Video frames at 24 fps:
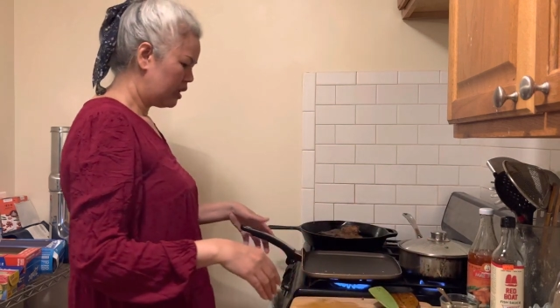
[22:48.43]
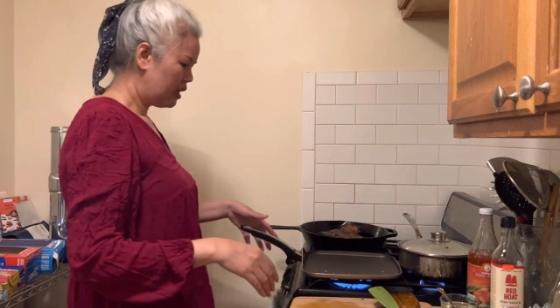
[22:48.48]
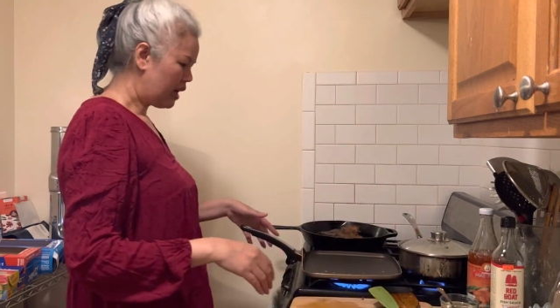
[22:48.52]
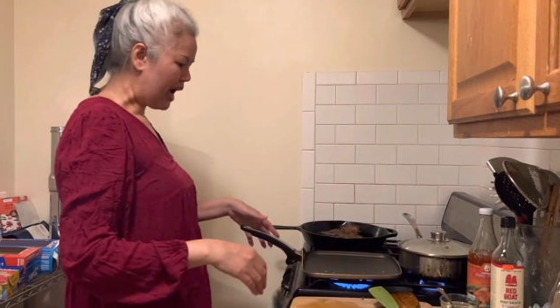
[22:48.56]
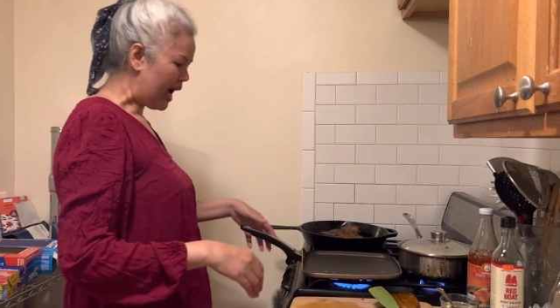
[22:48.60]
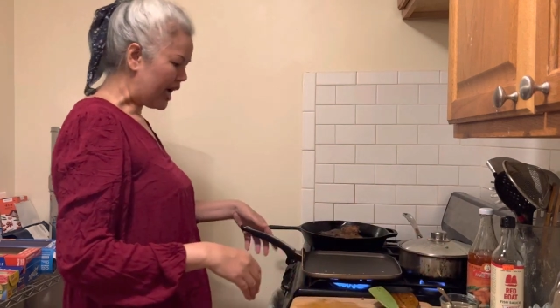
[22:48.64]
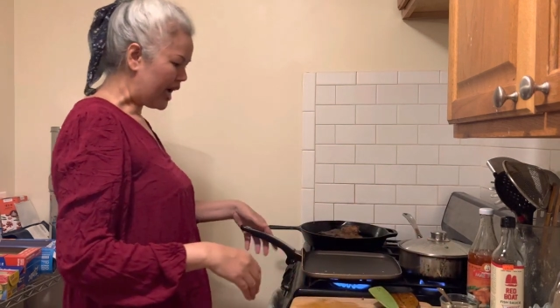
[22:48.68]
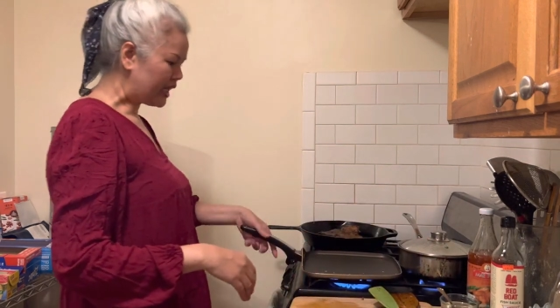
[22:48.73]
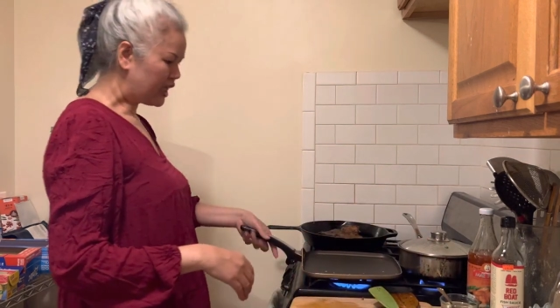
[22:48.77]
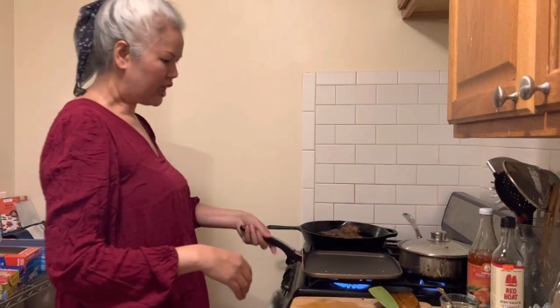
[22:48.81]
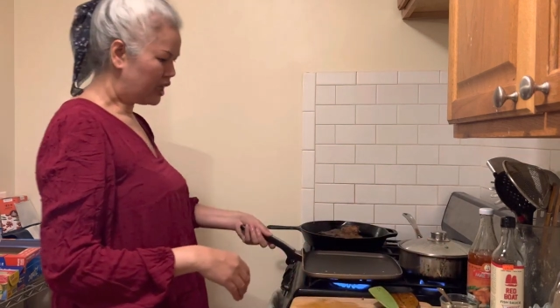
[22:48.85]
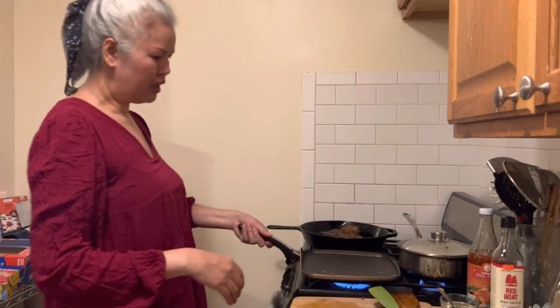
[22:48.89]

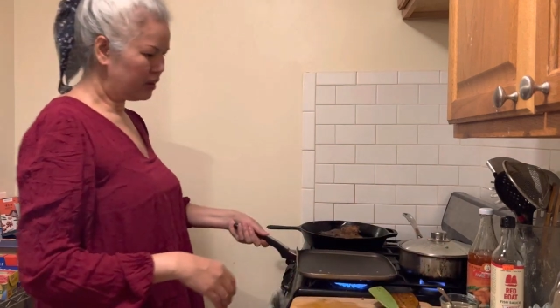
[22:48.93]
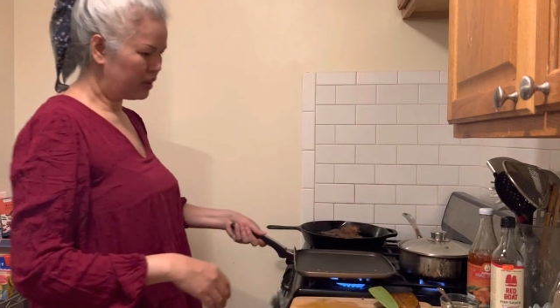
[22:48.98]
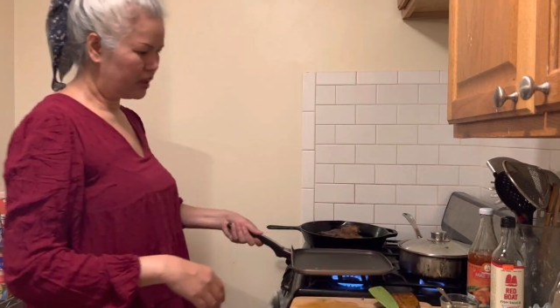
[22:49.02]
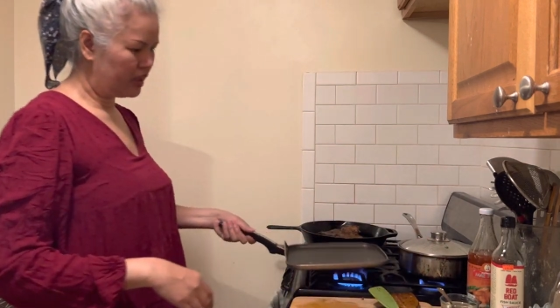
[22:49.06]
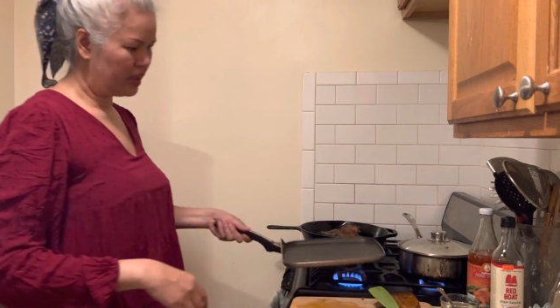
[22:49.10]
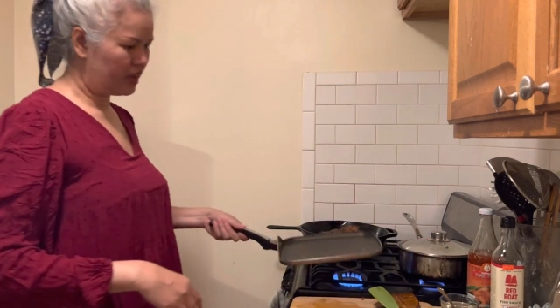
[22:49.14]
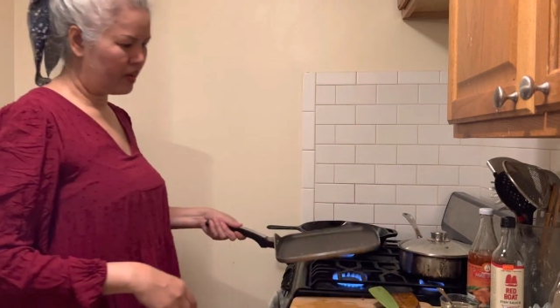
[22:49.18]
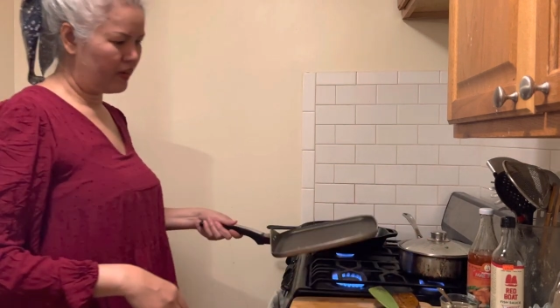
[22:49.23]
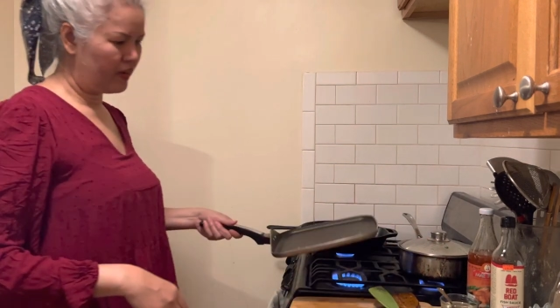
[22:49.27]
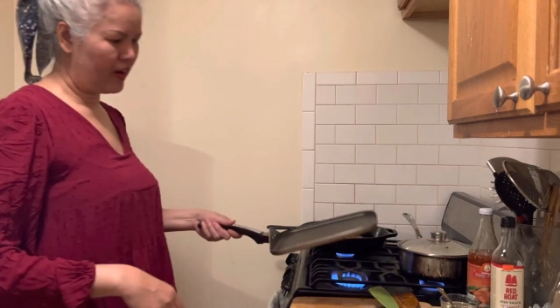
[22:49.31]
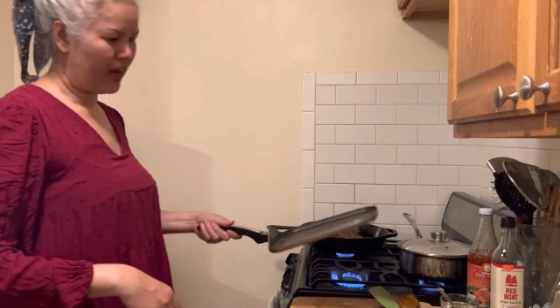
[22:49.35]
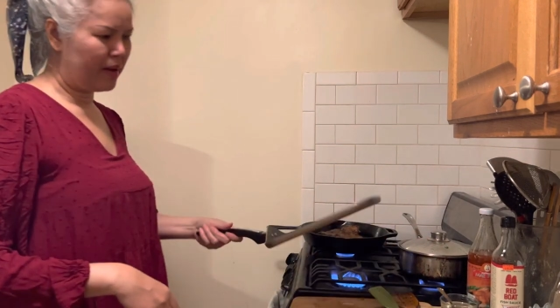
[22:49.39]
I cook the
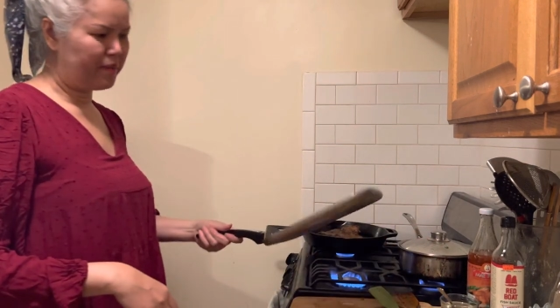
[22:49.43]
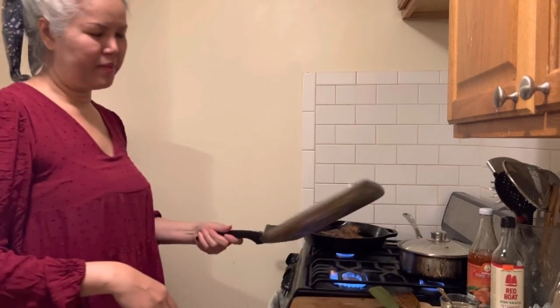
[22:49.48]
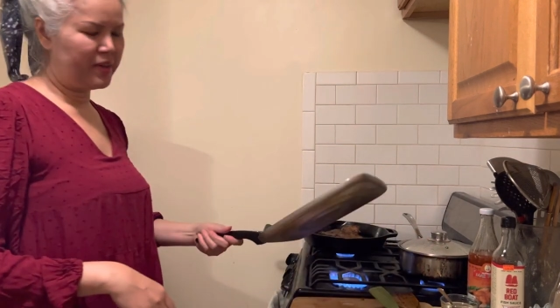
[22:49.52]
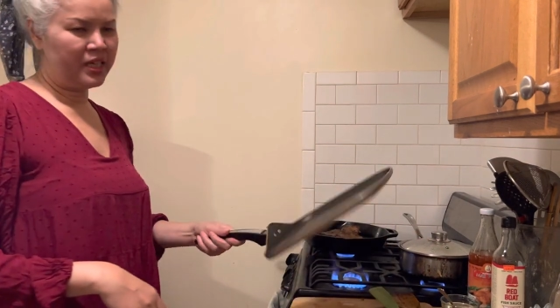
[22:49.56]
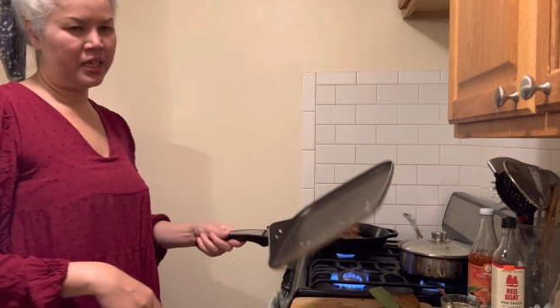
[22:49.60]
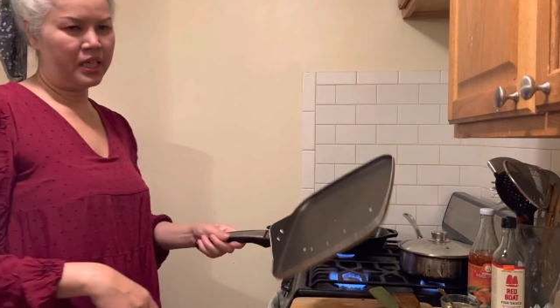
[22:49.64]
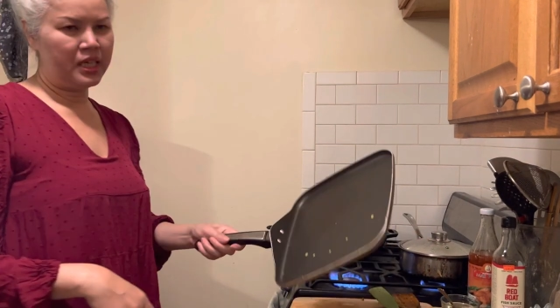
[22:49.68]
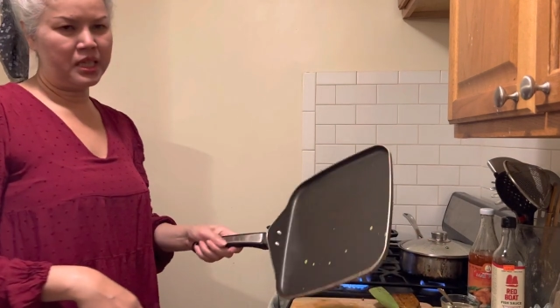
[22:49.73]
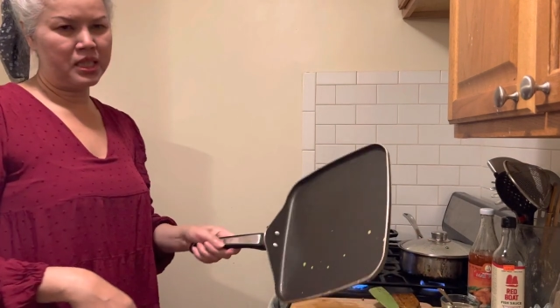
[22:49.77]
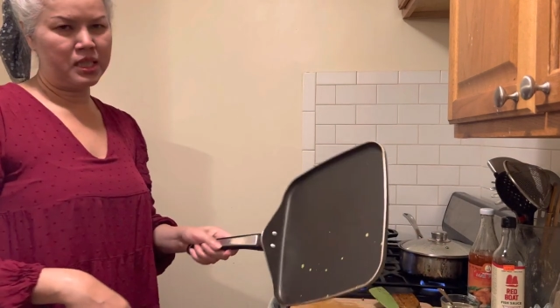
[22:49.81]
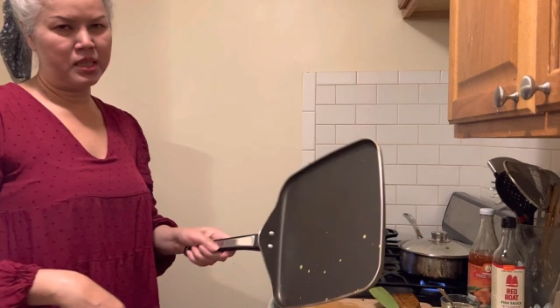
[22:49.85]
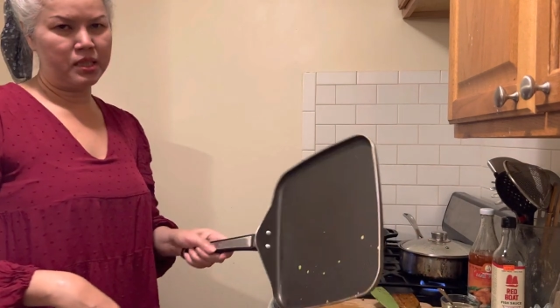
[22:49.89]
crab in
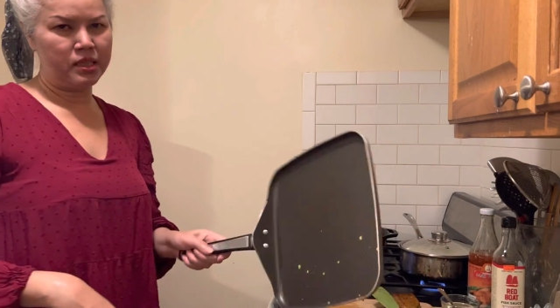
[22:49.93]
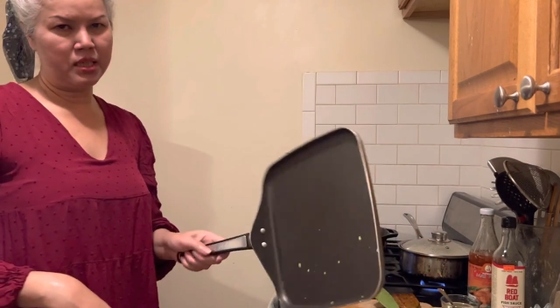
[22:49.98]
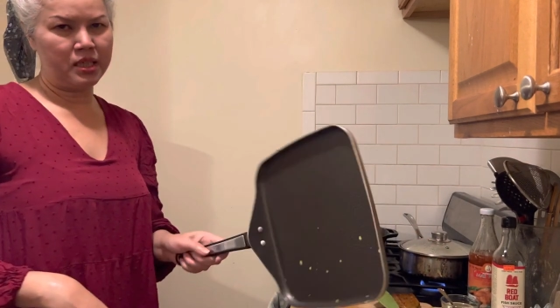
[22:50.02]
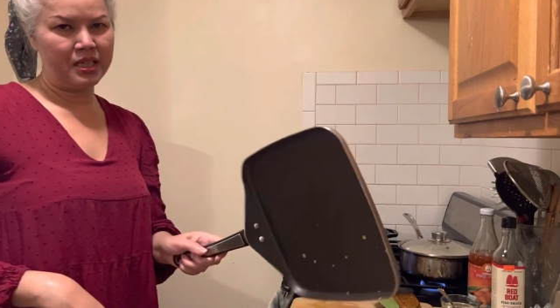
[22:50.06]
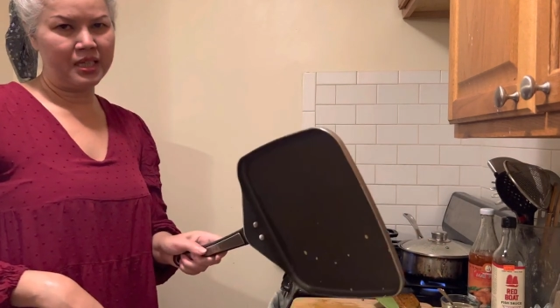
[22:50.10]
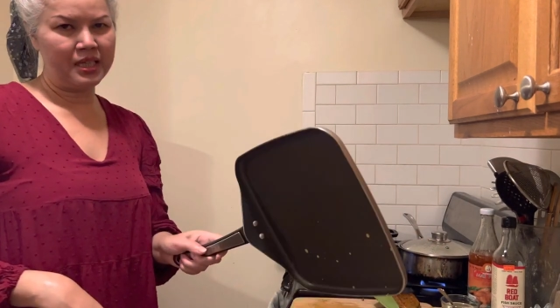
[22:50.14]
this